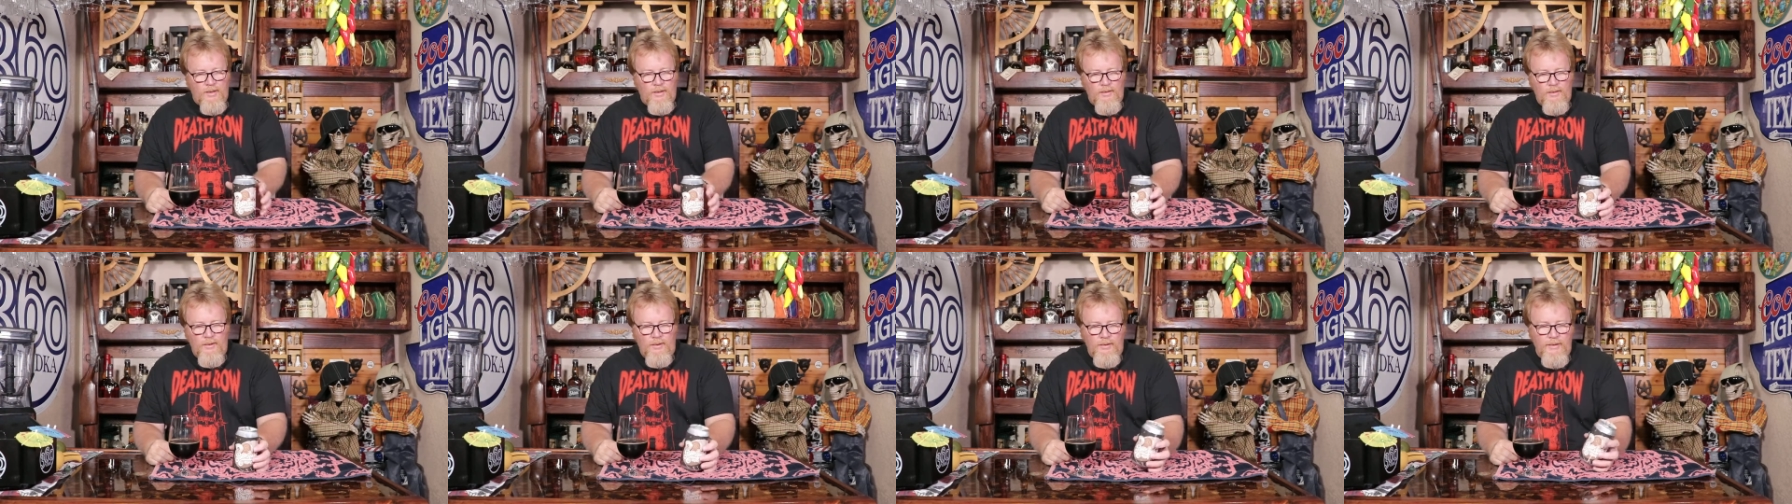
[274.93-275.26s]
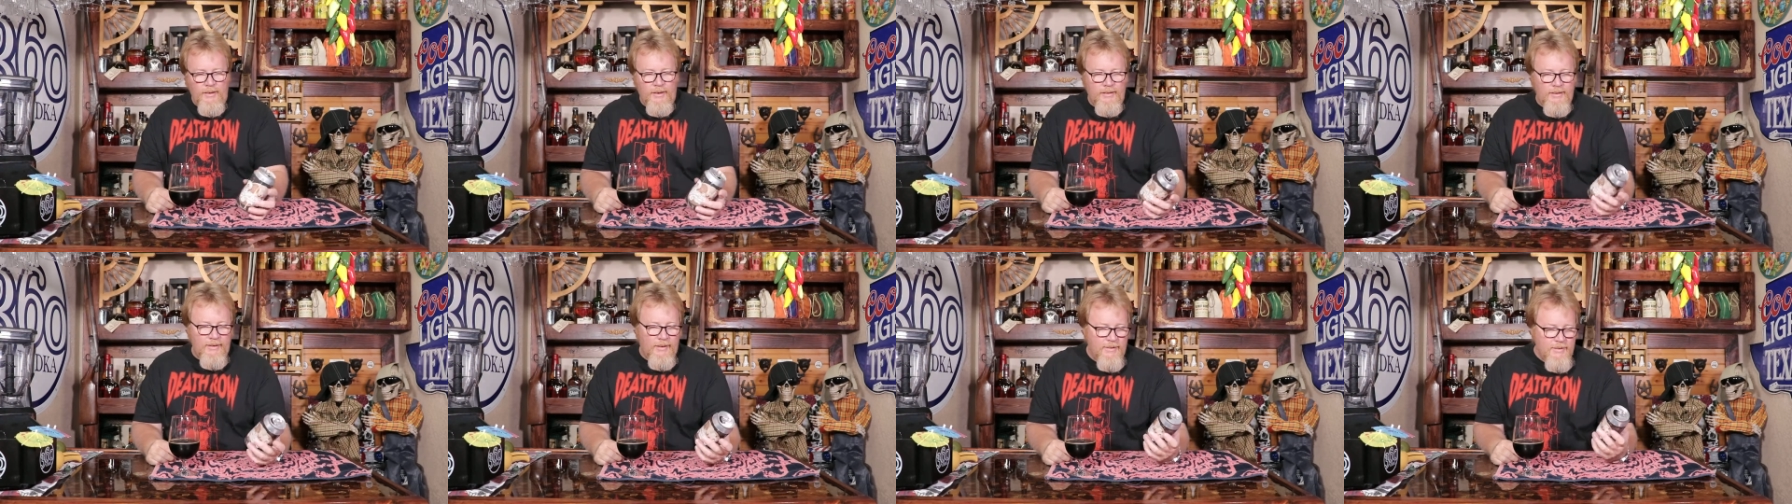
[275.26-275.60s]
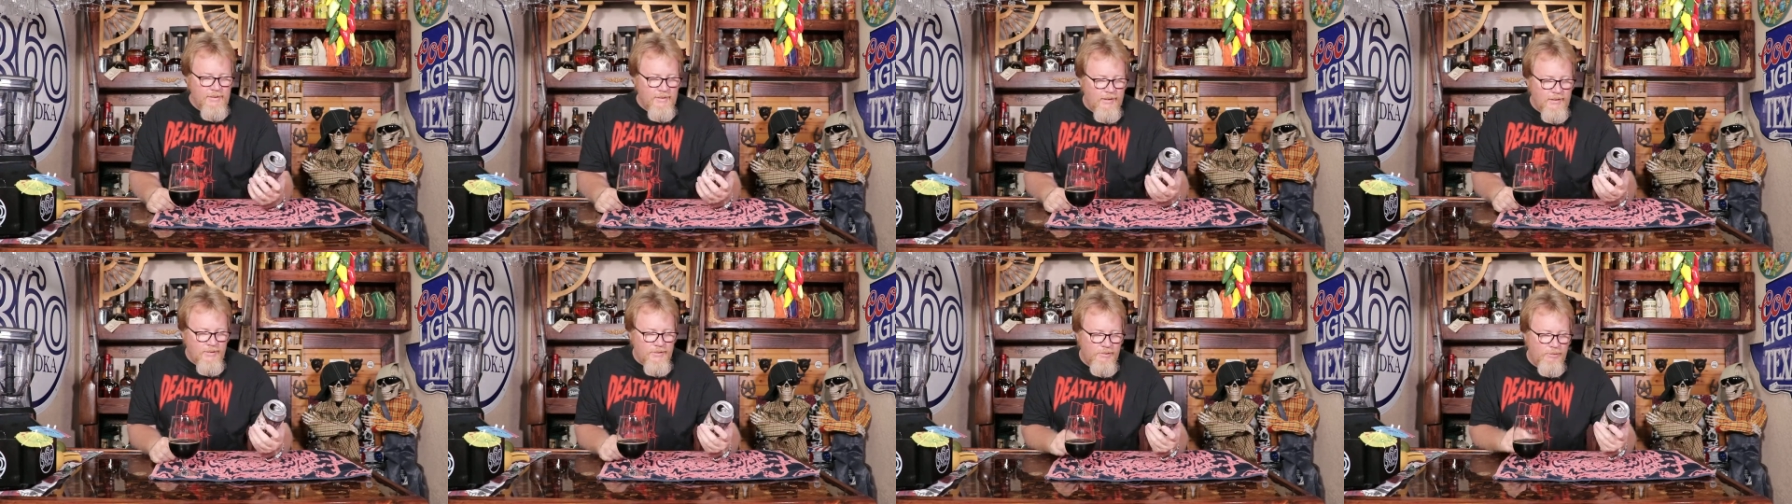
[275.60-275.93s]
No, that
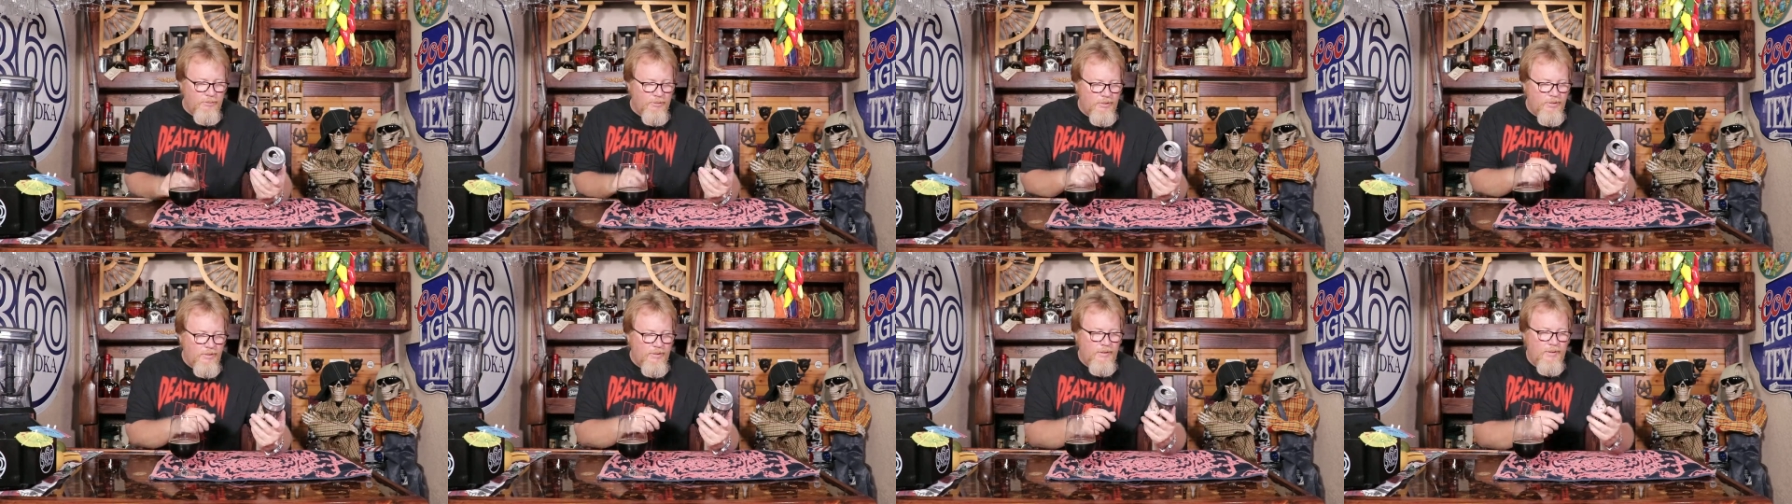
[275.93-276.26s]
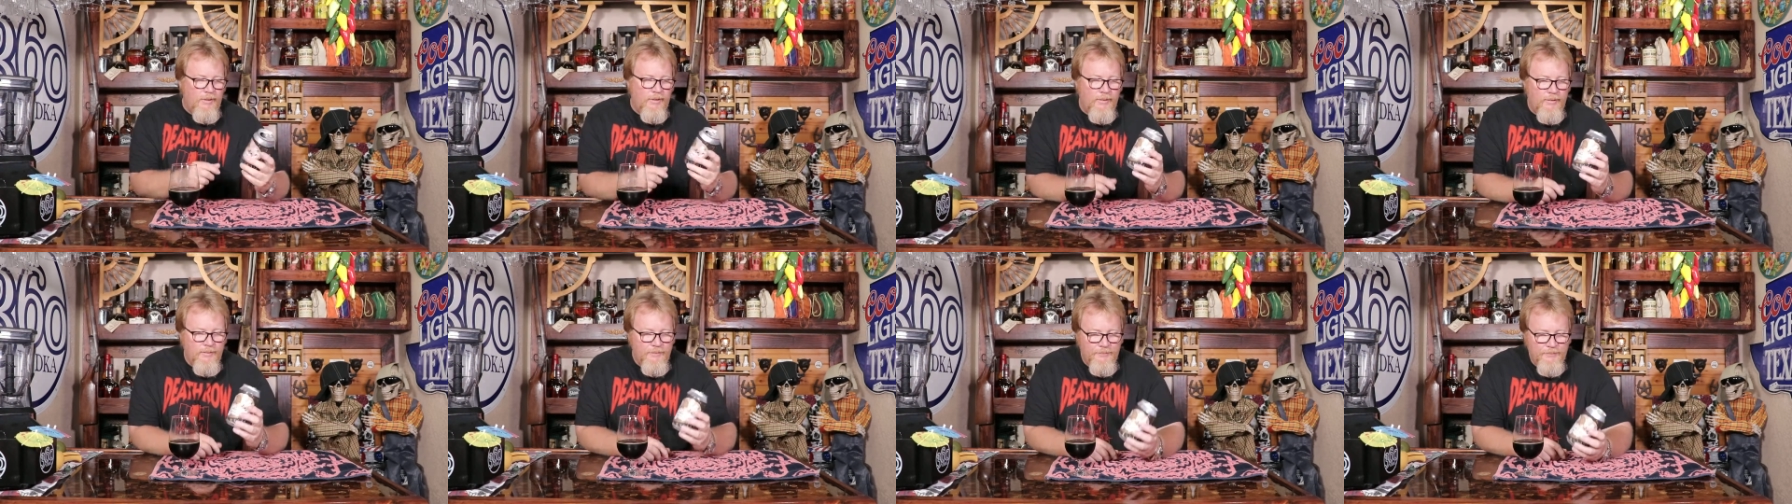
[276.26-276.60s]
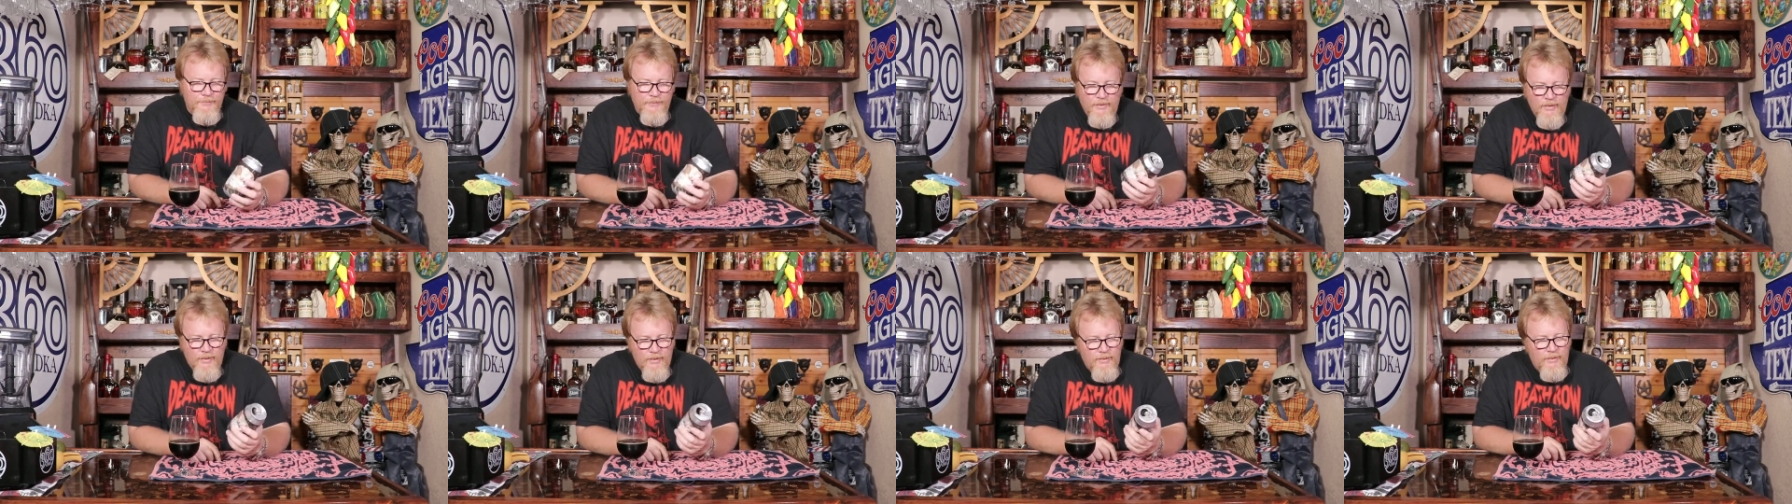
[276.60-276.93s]
that's actually really good.
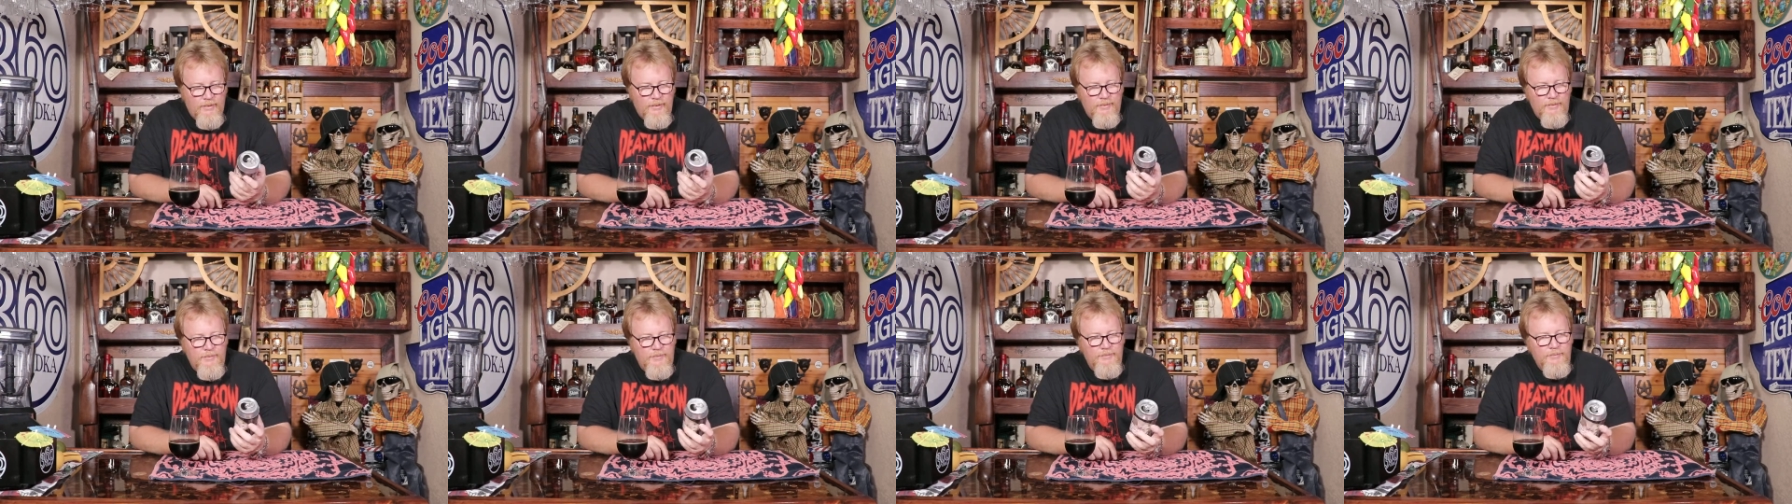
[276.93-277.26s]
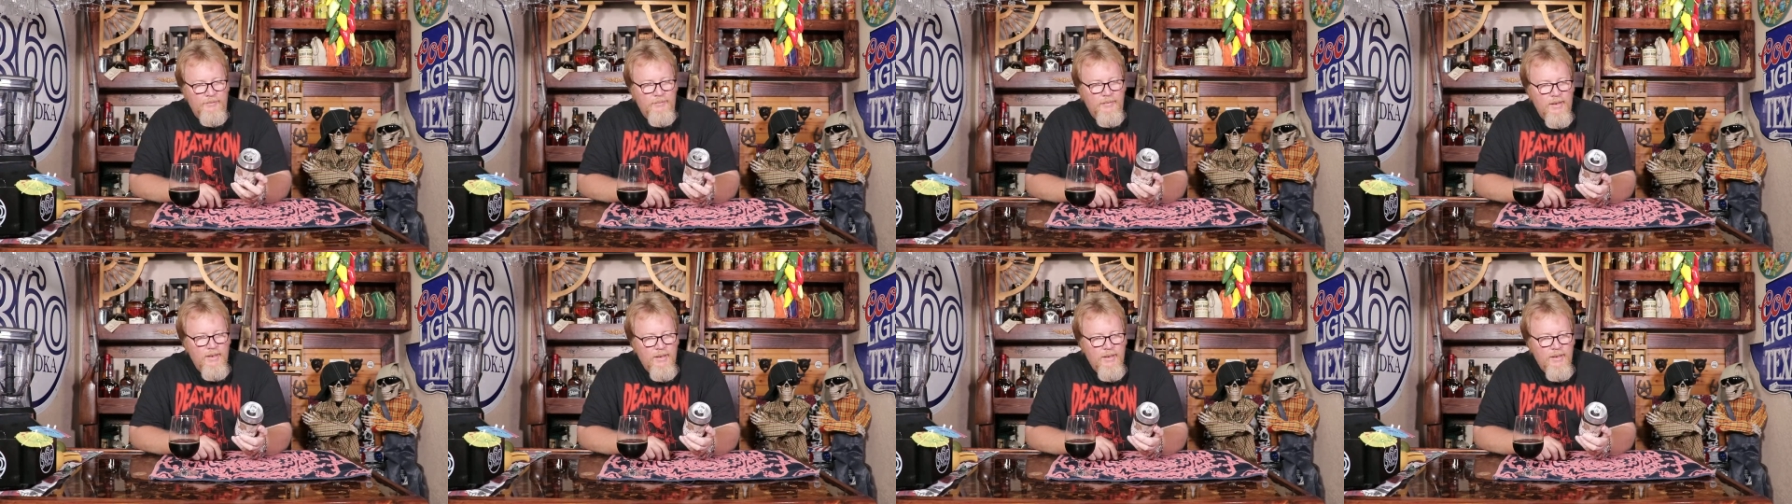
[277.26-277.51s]
Um,